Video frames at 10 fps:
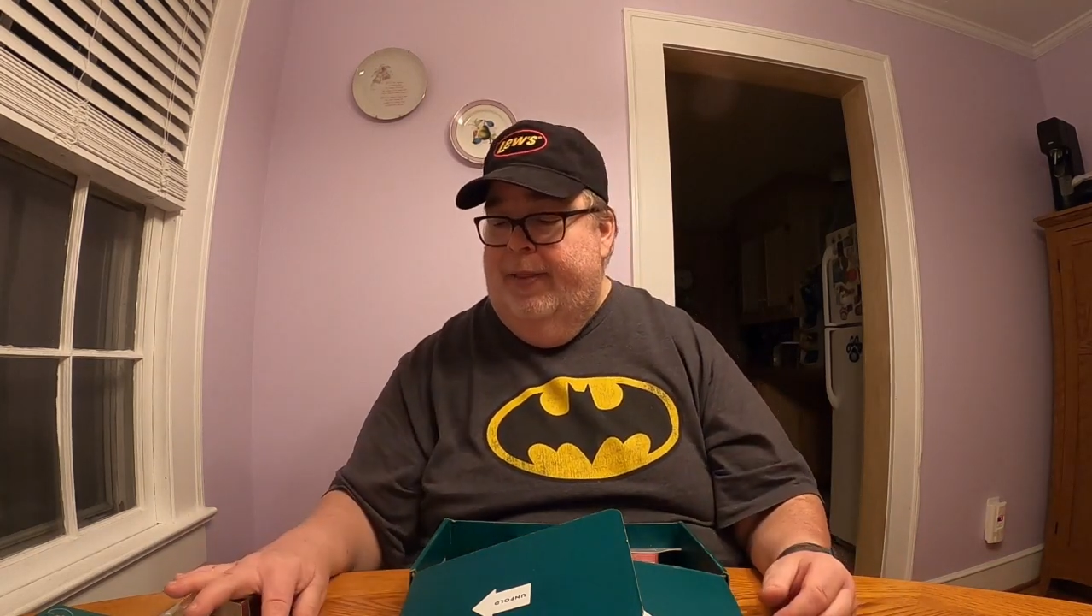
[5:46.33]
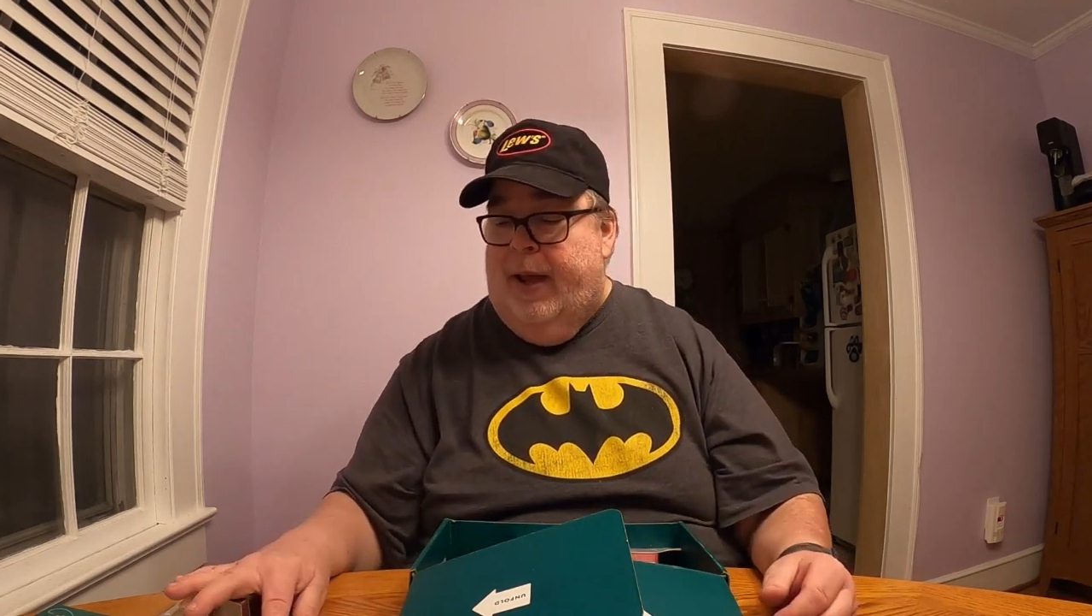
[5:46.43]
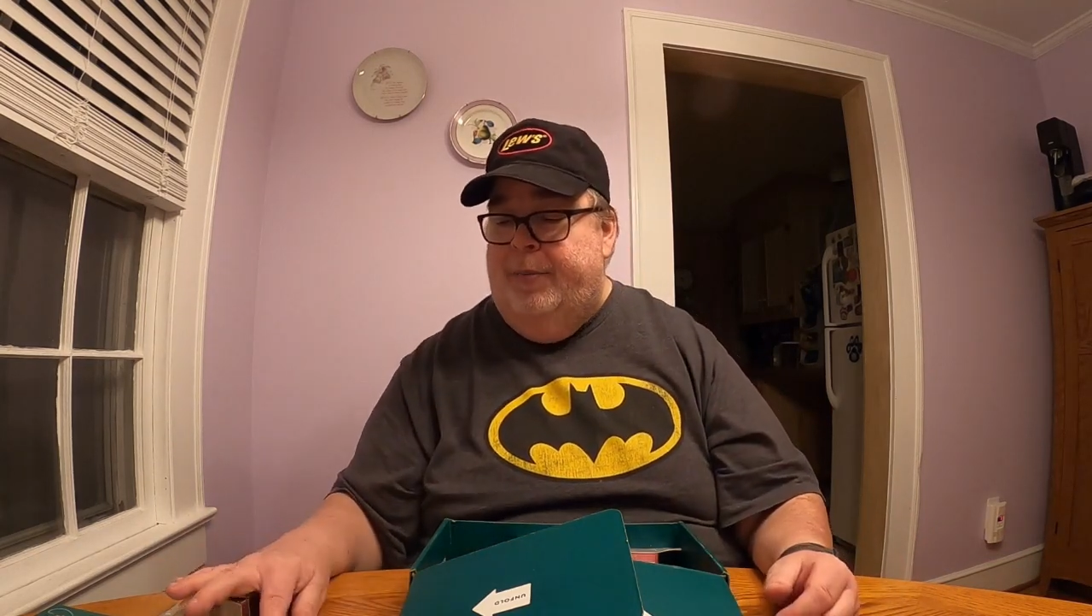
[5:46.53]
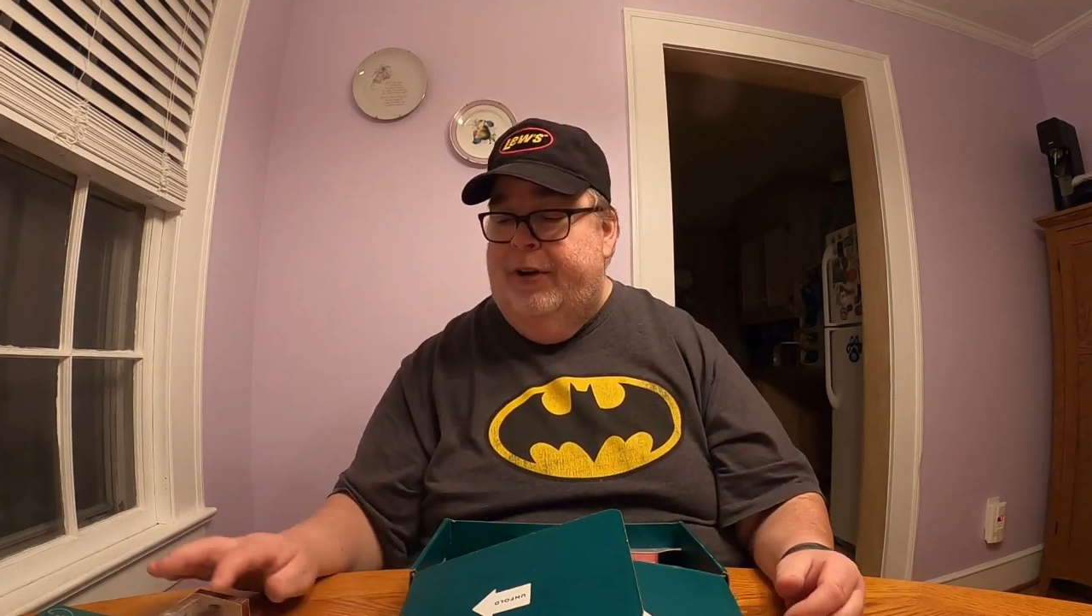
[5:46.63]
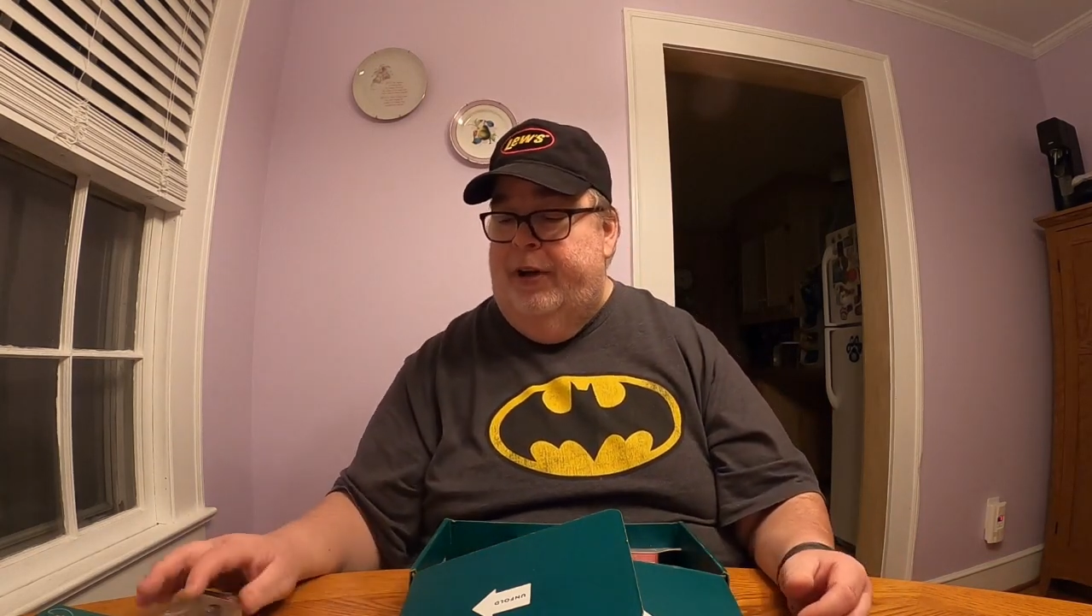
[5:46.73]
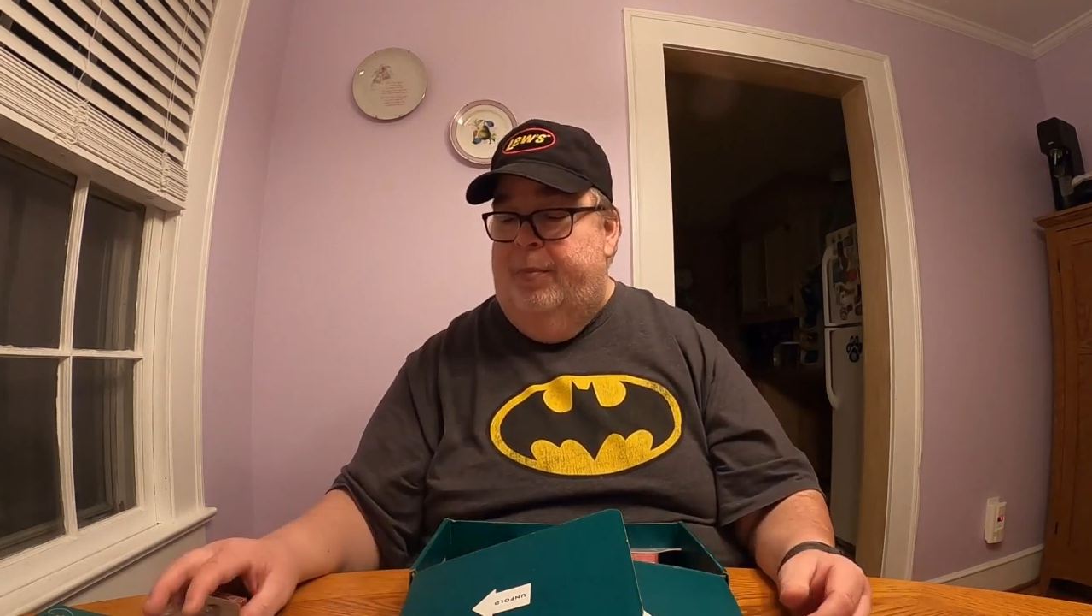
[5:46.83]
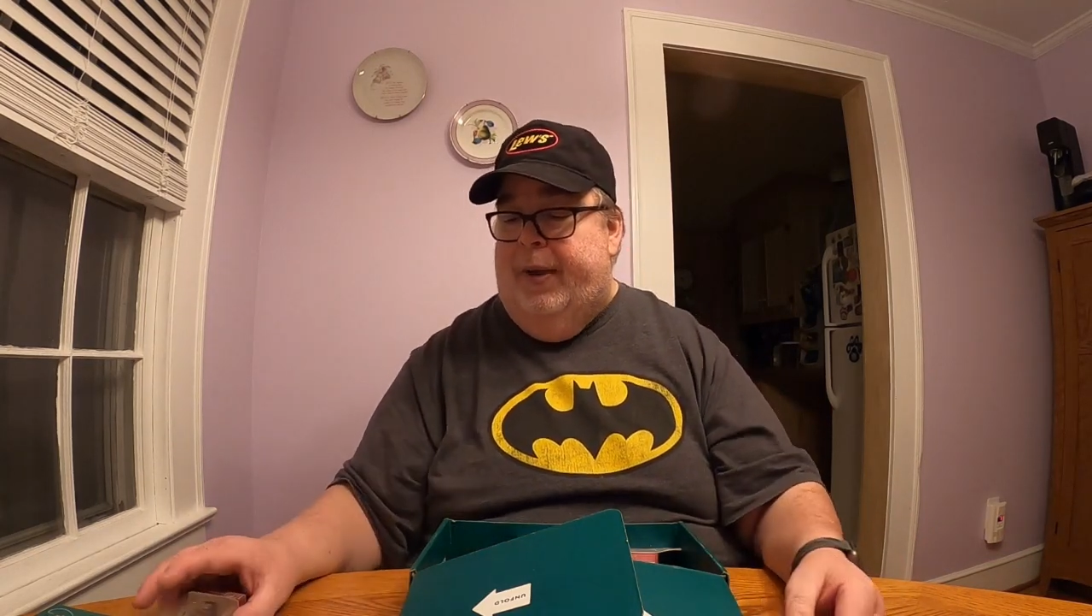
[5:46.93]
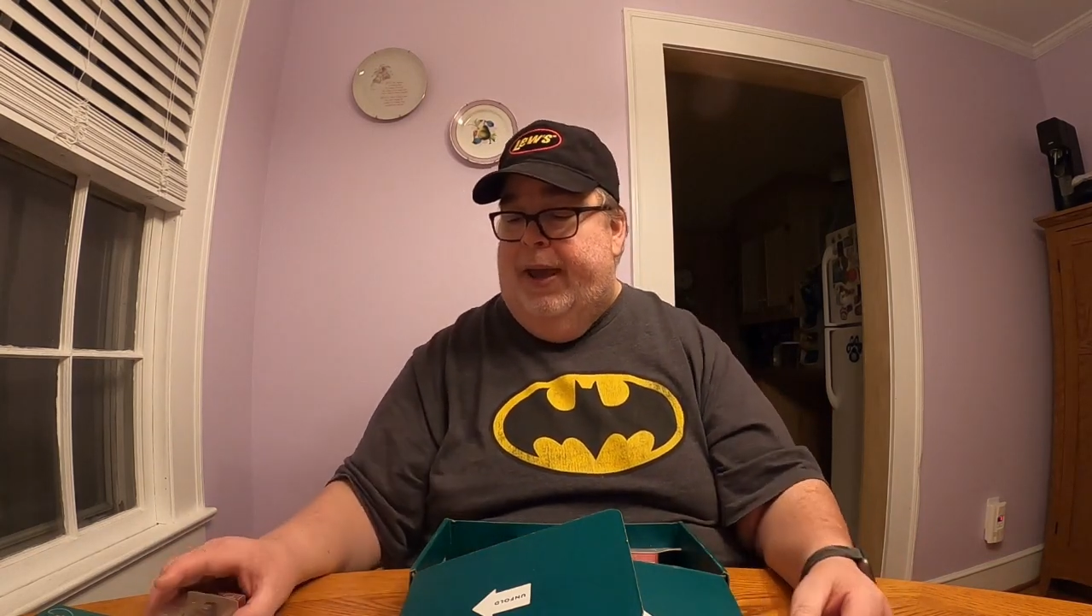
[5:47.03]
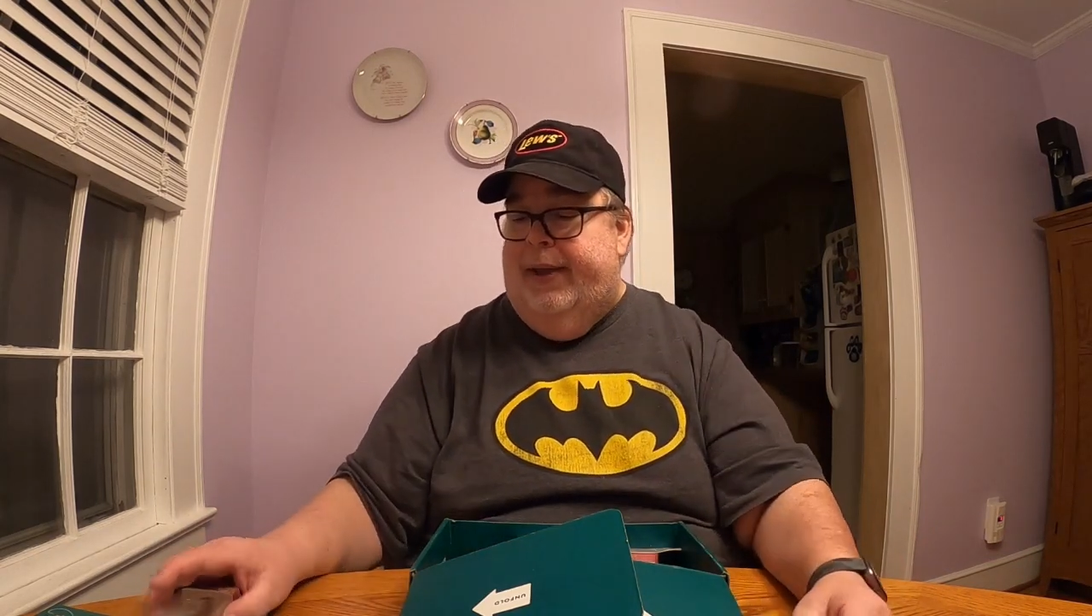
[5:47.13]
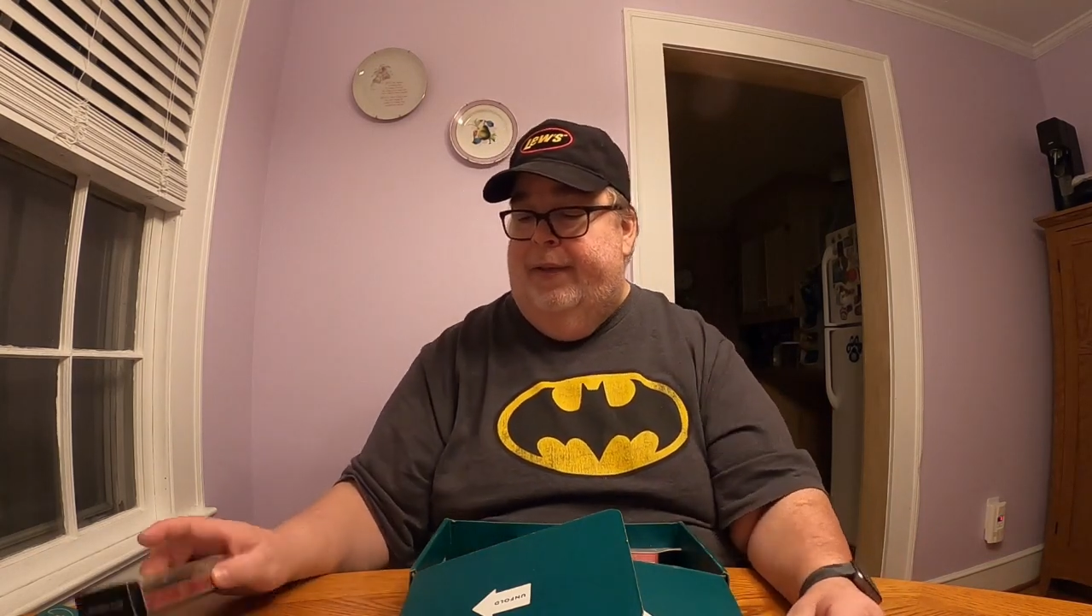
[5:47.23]
That particular
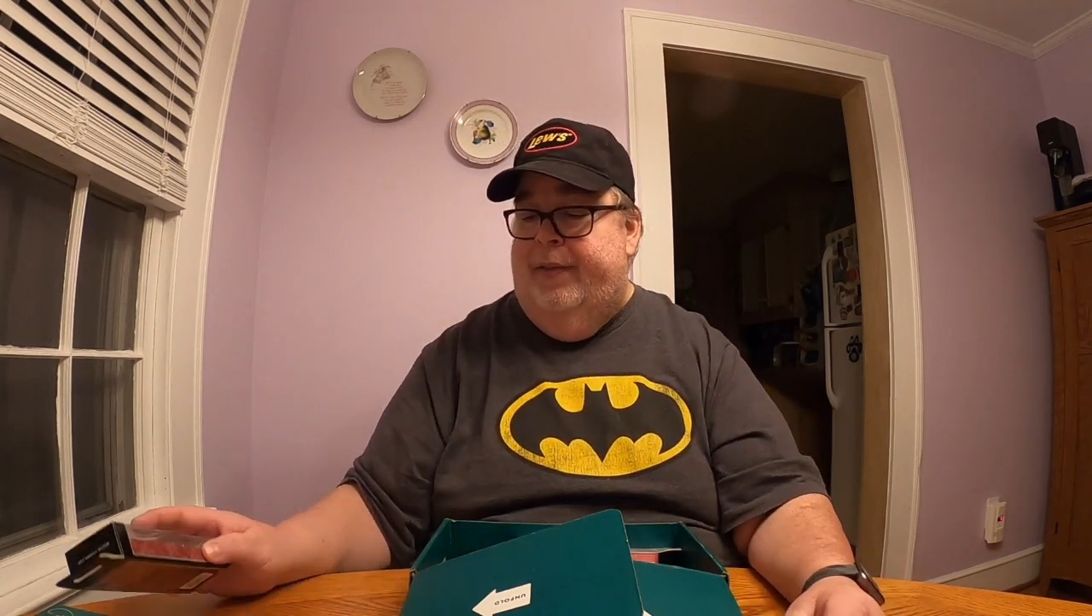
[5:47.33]
bait,